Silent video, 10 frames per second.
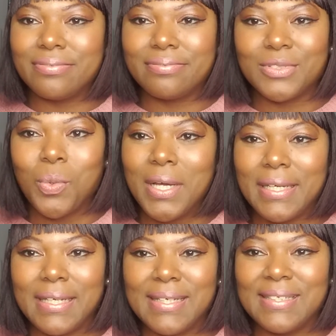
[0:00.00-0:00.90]

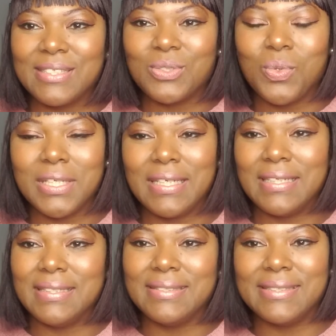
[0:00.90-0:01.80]
20 to
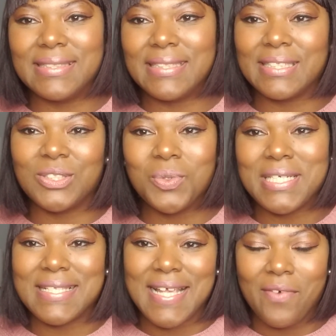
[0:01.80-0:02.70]
26,
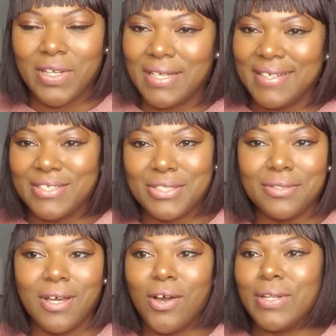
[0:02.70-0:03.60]
27-ish,
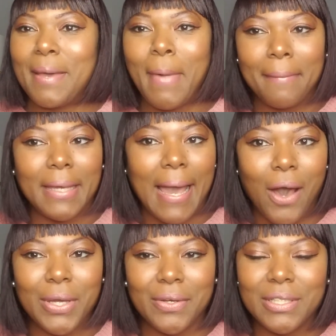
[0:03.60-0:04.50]
they might be
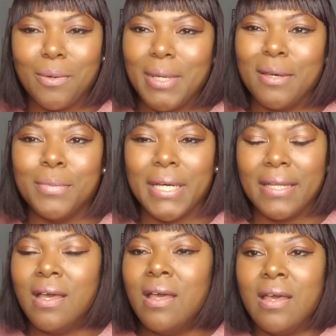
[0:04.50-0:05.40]
out here a little bit, but,
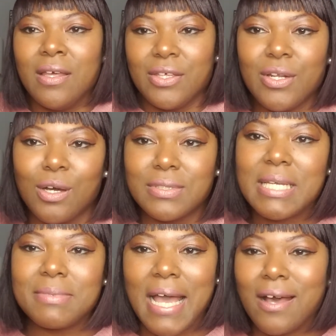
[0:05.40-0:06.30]

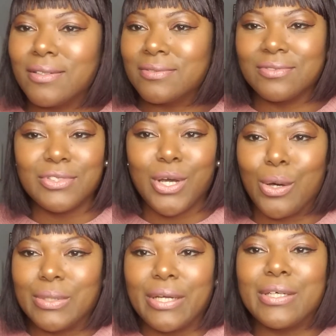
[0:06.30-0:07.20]
deep down,
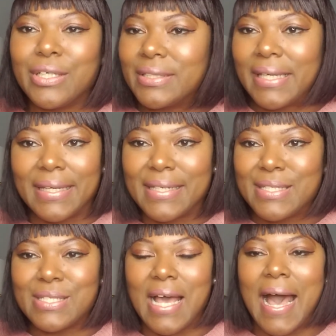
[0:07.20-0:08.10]
they're good
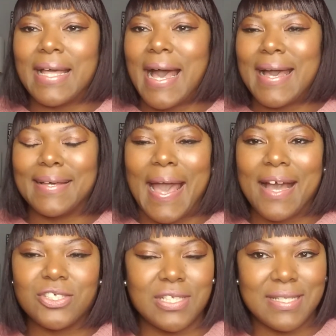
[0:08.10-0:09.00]
kids. I
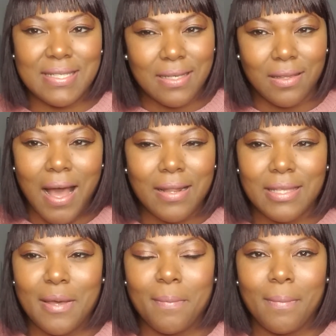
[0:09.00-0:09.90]
actually see a lot of
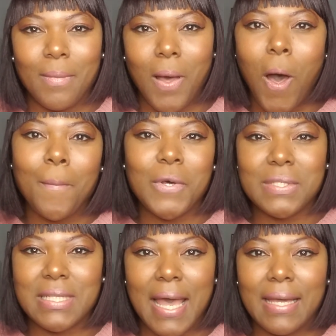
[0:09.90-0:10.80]
them
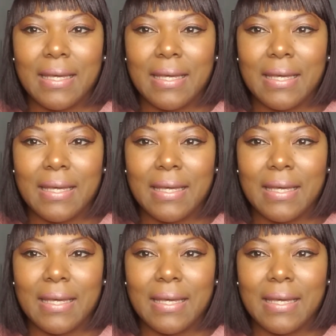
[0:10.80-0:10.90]
almost like